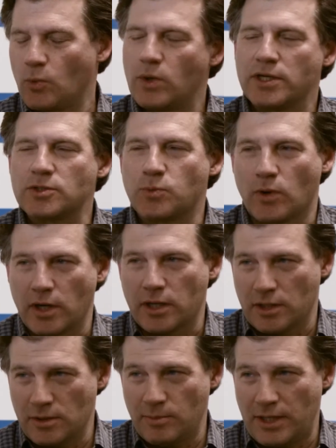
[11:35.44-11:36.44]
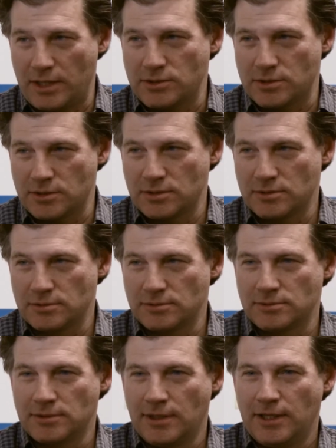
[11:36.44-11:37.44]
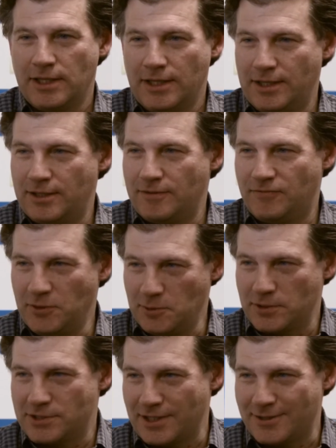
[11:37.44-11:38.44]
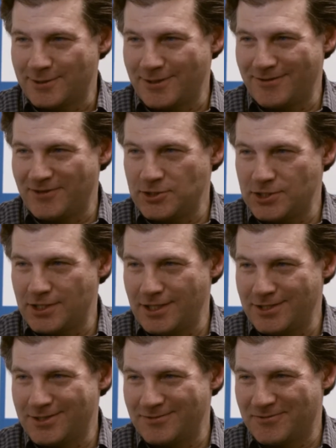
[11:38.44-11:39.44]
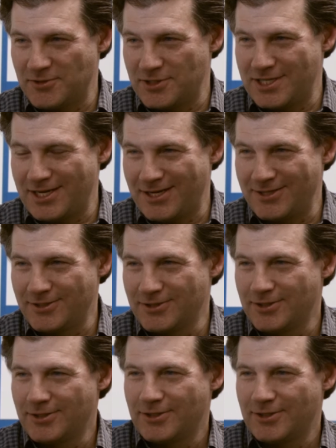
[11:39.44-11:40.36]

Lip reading: so what is working the best? And if you were Secretary of Education for the day,